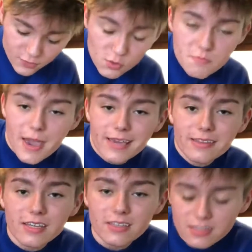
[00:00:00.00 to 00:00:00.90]
If you make
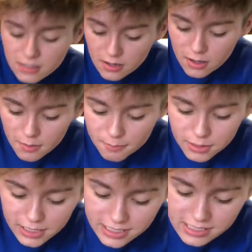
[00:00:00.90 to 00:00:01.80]
this,
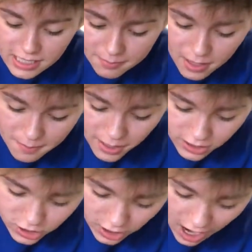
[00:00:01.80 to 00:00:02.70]
please send me a
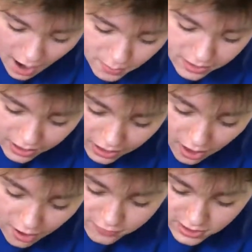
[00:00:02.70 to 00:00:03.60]
picture. I would
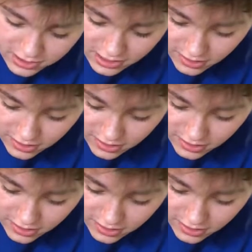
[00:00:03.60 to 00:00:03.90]
love to see